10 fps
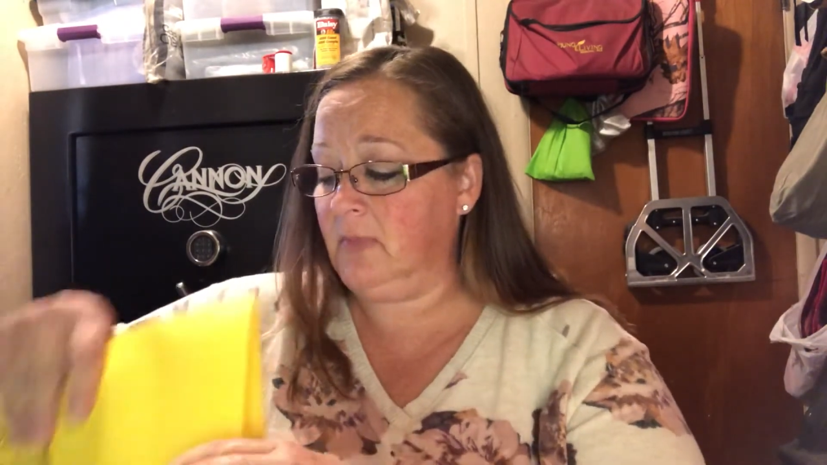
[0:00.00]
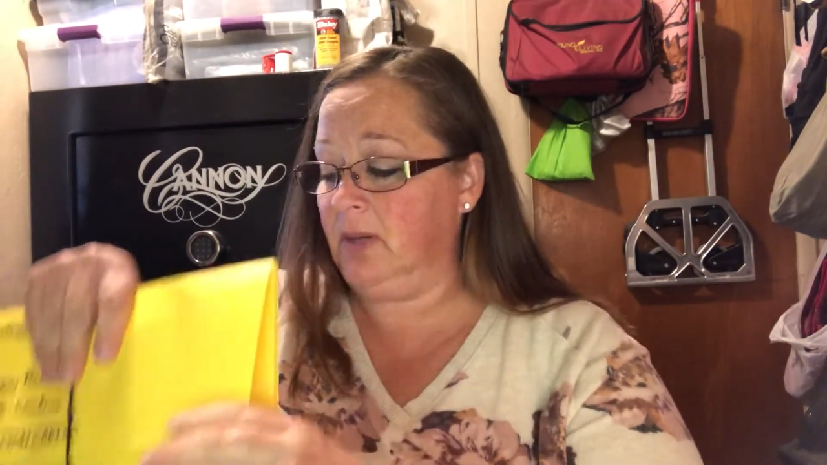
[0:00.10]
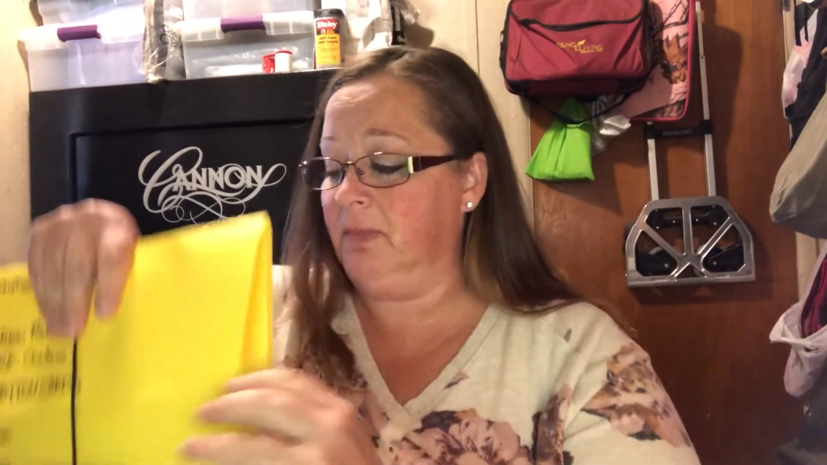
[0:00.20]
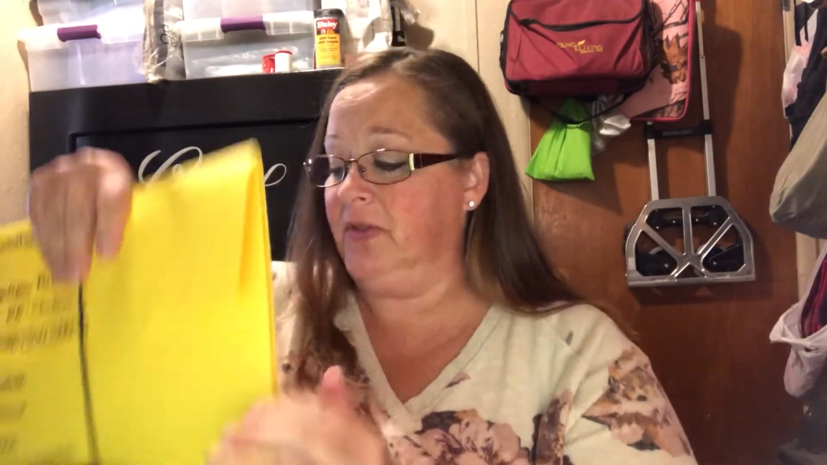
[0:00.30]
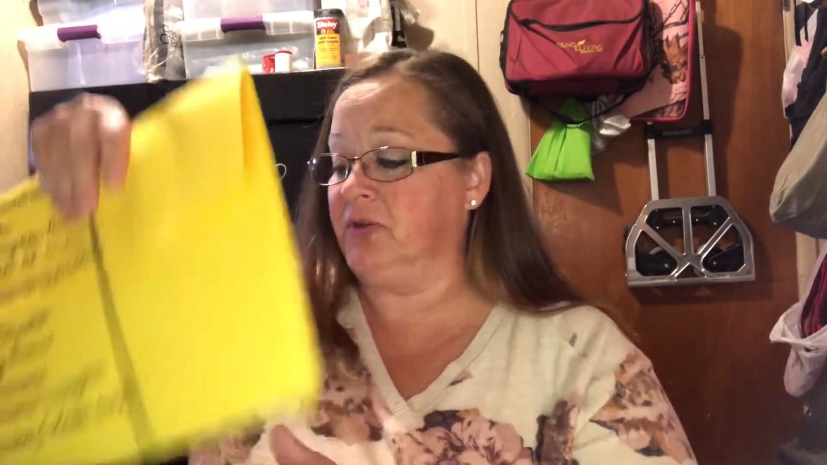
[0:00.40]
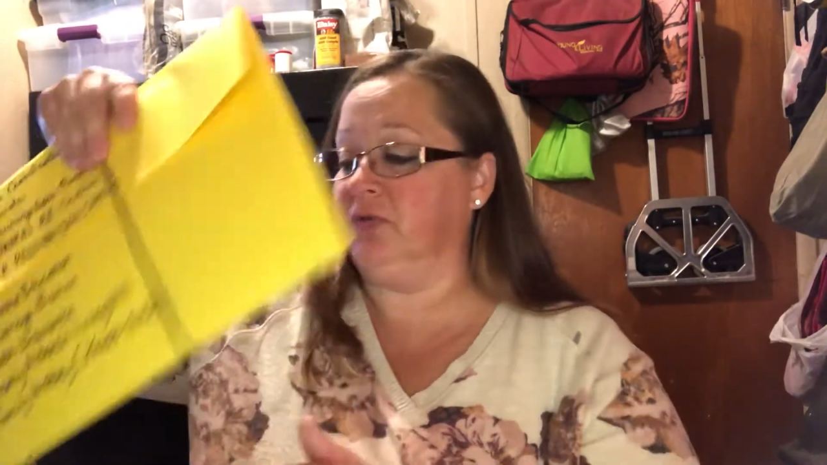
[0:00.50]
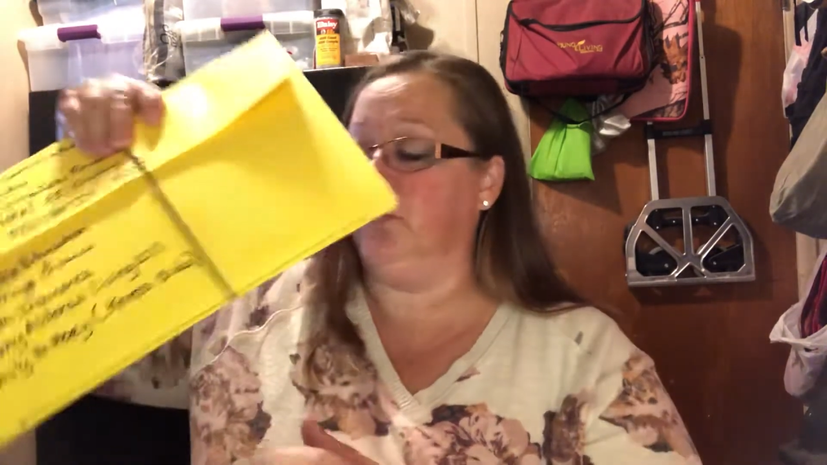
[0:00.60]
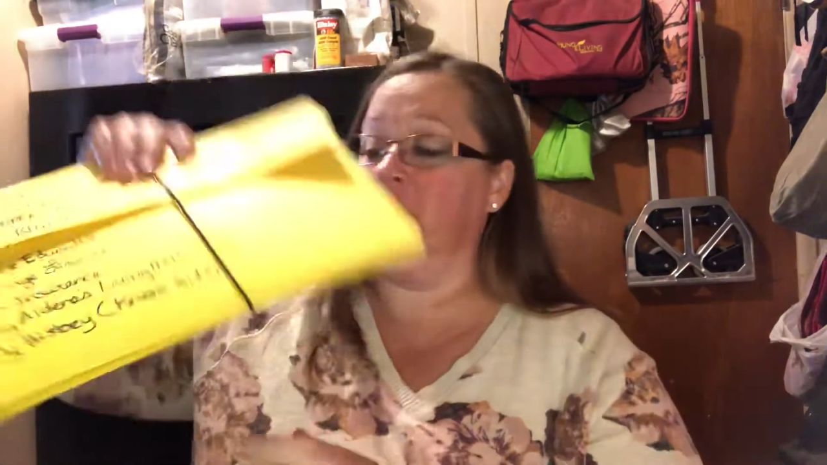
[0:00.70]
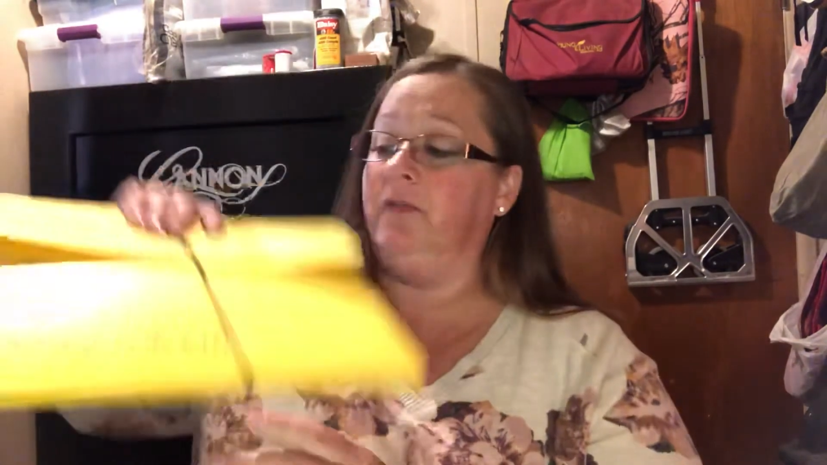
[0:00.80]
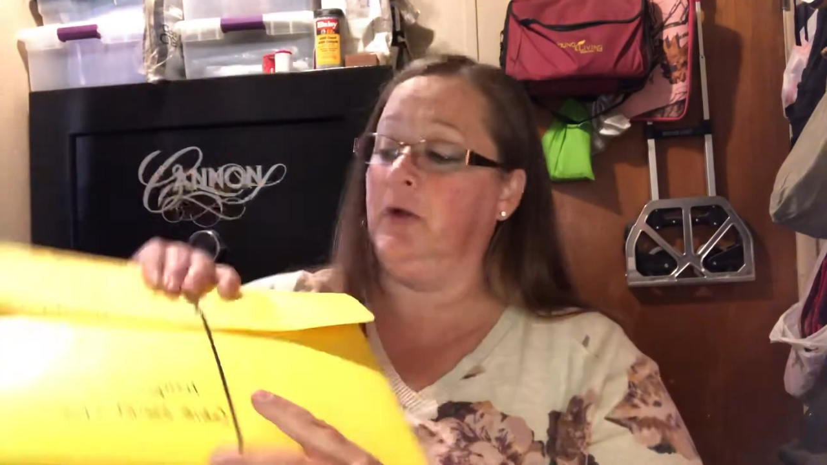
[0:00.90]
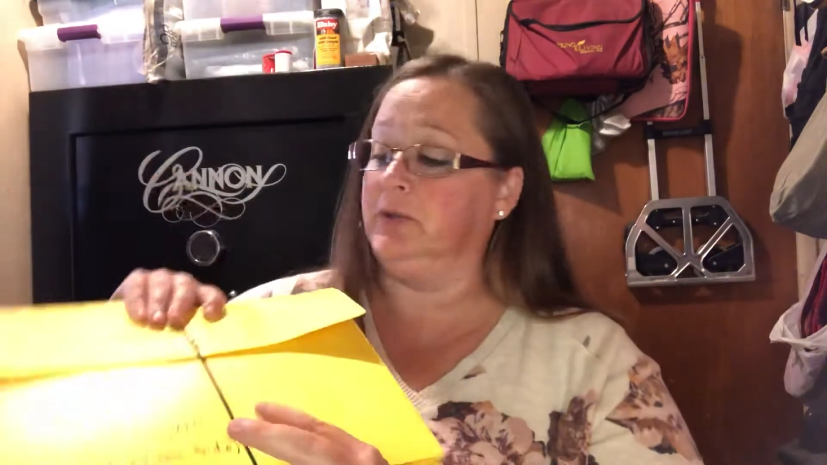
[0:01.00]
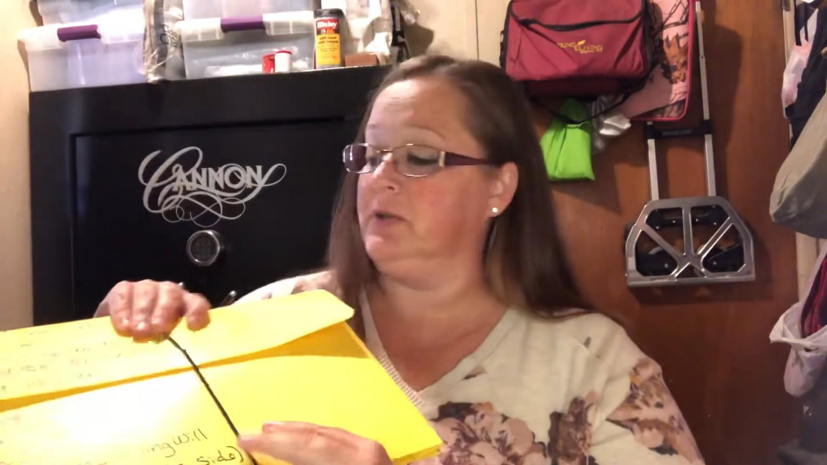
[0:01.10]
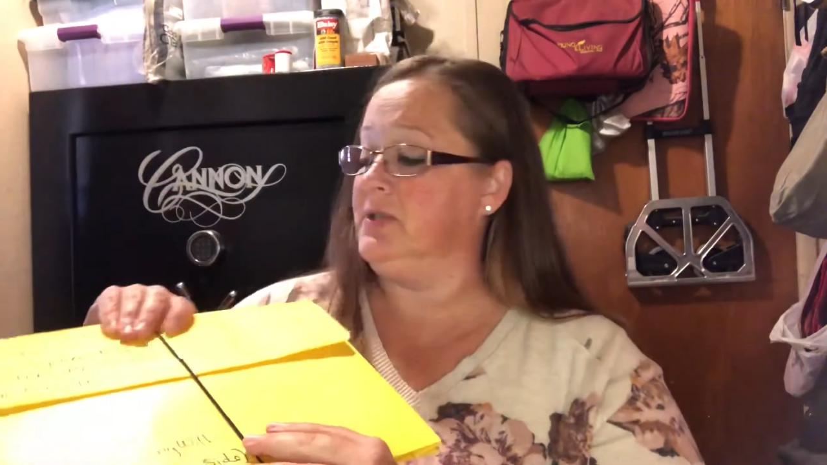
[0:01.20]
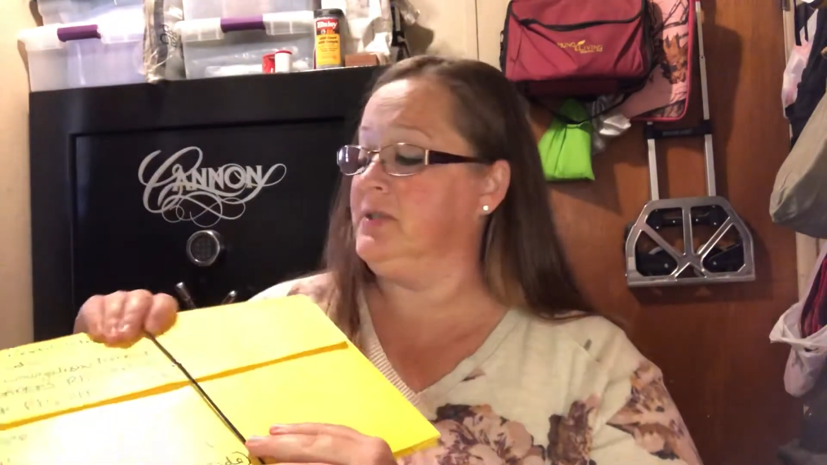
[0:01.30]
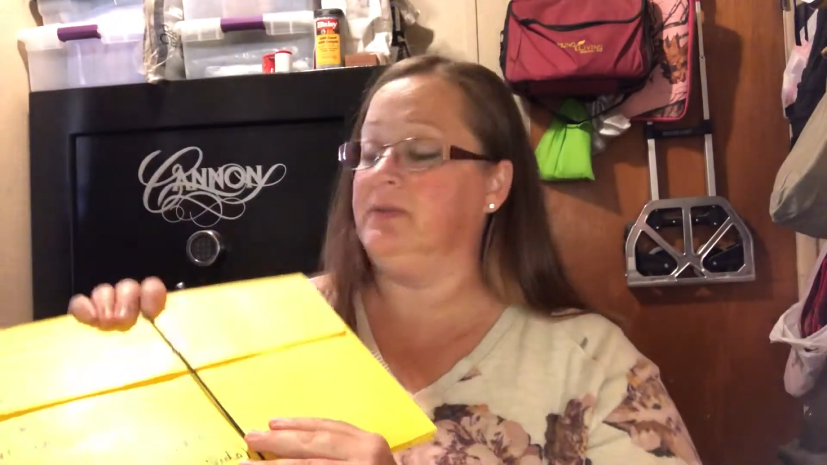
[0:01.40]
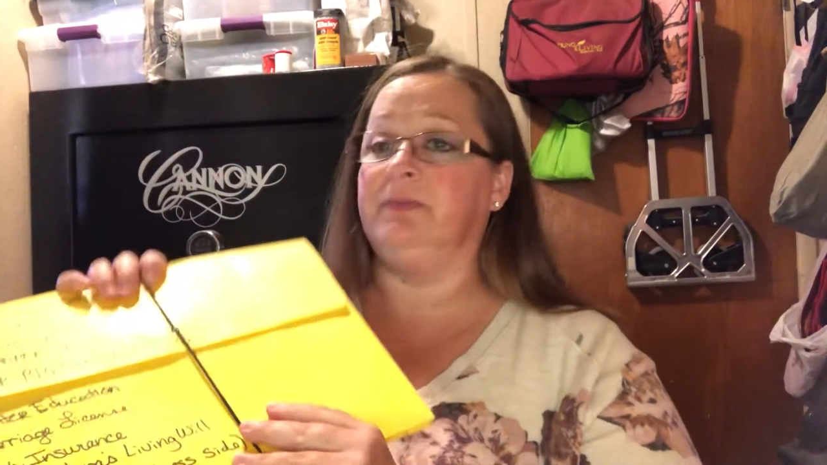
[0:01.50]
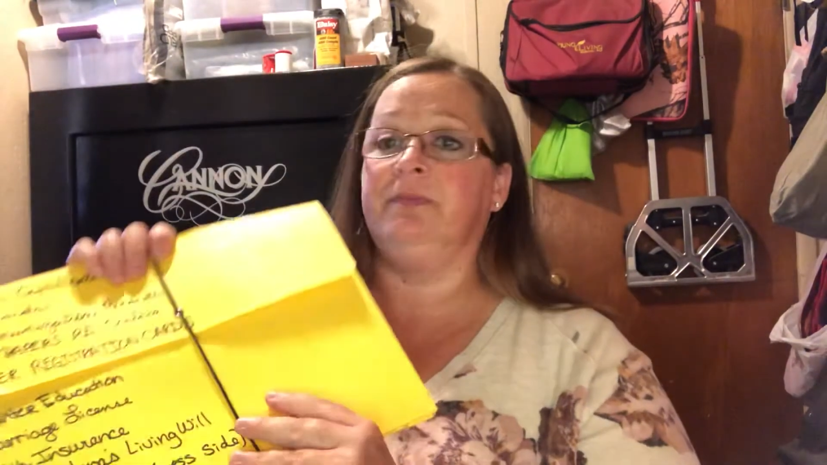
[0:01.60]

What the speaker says: But there's 4 folders,